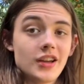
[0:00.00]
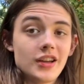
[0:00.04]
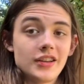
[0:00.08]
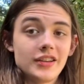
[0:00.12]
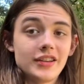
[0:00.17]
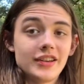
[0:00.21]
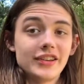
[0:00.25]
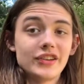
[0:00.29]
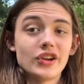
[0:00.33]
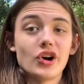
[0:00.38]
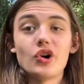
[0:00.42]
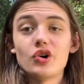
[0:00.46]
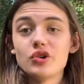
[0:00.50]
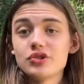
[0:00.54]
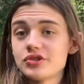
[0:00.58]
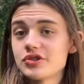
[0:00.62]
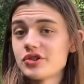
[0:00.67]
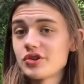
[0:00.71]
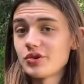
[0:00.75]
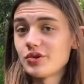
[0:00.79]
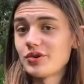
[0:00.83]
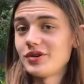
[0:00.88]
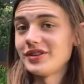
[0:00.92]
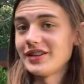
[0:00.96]
It
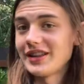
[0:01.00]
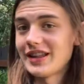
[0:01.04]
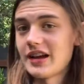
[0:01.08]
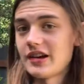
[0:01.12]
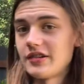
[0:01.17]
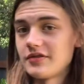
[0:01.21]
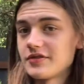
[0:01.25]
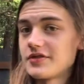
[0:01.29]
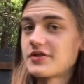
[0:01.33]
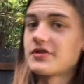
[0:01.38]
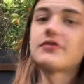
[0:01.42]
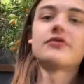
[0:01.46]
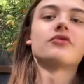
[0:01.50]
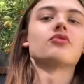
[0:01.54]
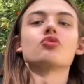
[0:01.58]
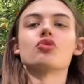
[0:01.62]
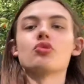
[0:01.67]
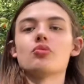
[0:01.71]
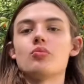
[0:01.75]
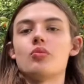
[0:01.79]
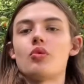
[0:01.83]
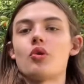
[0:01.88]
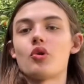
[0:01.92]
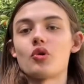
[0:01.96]
also allows for
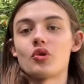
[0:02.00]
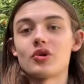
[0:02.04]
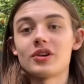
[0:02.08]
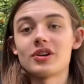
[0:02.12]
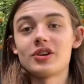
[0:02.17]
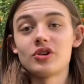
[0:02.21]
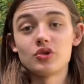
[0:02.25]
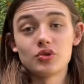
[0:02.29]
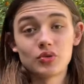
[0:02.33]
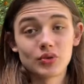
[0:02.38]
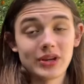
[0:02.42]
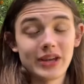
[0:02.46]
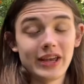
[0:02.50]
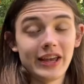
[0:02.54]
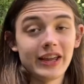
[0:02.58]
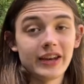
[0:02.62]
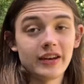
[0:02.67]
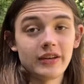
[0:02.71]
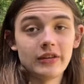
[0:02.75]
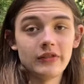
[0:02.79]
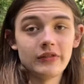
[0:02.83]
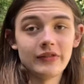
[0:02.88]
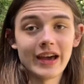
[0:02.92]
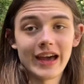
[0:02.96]
more
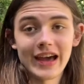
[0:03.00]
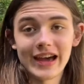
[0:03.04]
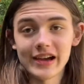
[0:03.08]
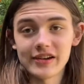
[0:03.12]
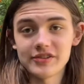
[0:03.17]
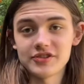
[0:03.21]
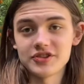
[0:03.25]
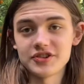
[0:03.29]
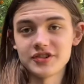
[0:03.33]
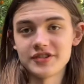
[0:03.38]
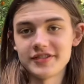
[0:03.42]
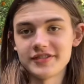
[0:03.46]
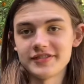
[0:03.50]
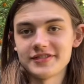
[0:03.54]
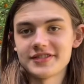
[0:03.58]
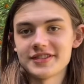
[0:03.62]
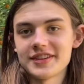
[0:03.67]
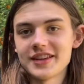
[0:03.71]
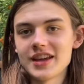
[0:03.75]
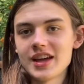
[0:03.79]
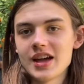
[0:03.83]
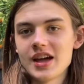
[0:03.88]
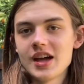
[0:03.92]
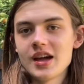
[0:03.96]
creative actions,
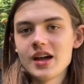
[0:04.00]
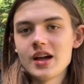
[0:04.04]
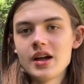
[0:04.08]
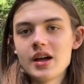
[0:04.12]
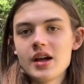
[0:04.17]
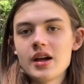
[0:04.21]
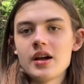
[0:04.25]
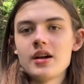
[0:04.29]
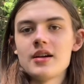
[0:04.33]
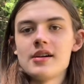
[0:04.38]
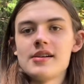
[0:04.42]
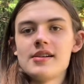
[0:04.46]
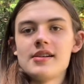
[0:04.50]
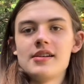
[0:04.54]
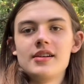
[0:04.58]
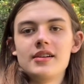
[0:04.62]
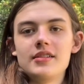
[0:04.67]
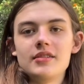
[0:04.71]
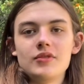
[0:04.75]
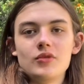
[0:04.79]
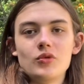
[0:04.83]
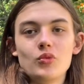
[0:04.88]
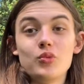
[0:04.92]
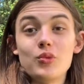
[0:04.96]

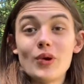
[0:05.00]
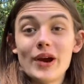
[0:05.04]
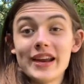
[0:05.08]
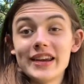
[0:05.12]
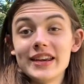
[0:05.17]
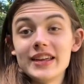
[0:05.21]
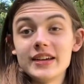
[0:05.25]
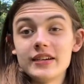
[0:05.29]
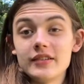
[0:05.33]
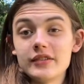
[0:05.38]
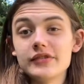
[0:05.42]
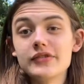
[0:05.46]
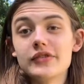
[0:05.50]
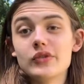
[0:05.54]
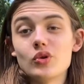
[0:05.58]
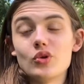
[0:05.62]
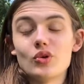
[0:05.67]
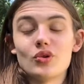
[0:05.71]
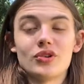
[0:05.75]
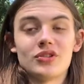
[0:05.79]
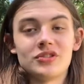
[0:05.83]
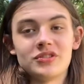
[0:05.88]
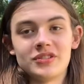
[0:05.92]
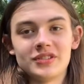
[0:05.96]
waiting
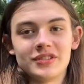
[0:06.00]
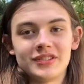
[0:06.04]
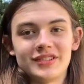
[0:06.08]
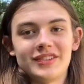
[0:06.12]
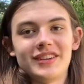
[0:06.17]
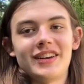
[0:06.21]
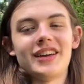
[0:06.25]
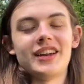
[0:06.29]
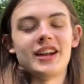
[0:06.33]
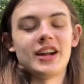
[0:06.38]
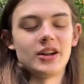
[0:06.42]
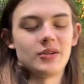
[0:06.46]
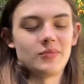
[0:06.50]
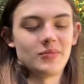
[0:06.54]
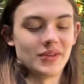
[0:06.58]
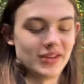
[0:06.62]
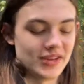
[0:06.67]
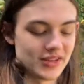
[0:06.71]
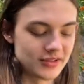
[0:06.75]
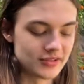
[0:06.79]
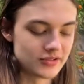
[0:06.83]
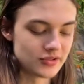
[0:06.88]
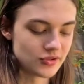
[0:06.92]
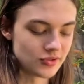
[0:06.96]
for an
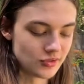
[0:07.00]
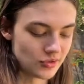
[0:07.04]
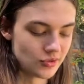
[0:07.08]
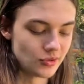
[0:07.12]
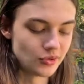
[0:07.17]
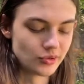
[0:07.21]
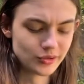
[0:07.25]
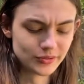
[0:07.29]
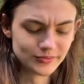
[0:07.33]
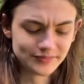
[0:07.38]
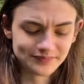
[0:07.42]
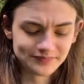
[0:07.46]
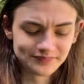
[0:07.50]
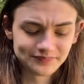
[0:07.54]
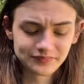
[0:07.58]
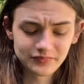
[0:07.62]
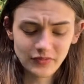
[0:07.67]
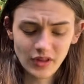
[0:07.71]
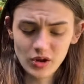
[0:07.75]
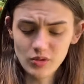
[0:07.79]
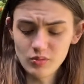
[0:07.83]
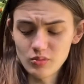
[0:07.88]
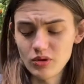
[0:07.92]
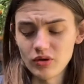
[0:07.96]
enemy to
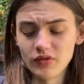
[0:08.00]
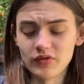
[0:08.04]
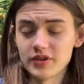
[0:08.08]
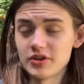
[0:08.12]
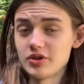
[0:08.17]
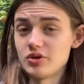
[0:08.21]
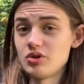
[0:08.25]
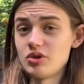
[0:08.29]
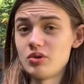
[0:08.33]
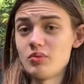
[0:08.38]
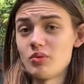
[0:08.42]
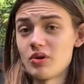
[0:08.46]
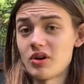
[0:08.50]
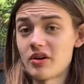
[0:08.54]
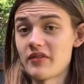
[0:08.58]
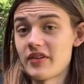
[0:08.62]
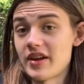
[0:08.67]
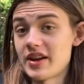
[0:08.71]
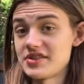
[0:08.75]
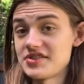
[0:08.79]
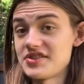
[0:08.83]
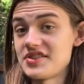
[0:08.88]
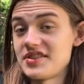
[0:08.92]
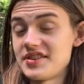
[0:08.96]
move into a more
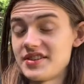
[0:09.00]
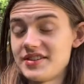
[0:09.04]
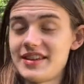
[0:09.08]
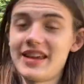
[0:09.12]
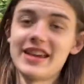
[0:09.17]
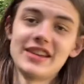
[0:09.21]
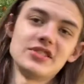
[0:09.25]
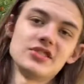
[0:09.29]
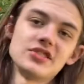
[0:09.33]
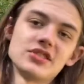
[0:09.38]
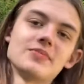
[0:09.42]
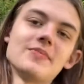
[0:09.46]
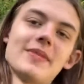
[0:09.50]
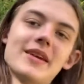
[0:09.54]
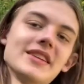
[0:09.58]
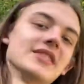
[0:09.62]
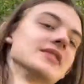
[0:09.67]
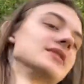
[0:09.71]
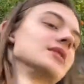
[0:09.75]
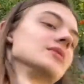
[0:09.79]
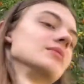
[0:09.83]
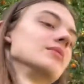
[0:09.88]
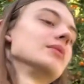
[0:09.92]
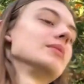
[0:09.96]
advantageous space
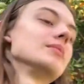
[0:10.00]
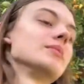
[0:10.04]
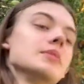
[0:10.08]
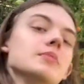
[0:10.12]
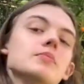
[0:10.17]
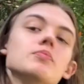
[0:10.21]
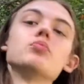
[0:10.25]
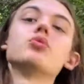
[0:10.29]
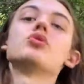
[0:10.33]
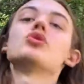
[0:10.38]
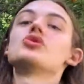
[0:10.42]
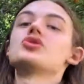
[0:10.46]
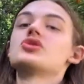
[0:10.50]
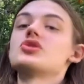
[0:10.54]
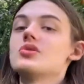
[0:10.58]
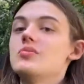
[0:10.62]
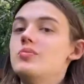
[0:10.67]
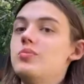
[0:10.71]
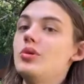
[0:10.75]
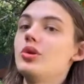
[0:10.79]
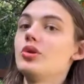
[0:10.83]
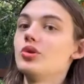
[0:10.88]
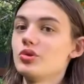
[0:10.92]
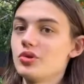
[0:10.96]
to maybe push a
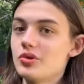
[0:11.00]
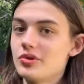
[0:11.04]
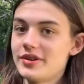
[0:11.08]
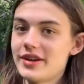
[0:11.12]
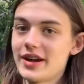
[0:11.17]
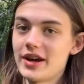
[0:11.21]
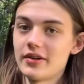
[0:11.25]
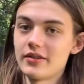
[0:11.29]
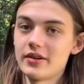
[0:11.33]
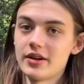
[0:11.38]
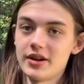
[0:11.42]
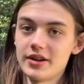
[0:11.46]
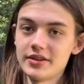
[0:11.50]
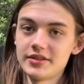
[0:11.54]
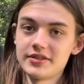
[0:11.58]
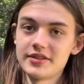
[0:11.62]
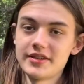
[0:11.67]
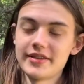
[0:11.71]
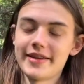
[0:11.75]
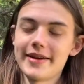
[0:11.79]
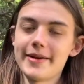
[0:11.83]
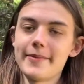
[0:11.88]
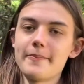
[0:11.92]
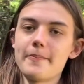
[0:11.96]
boulder down onto
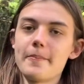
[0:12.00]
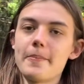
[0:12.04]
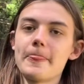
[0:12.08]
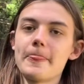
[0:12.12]
them.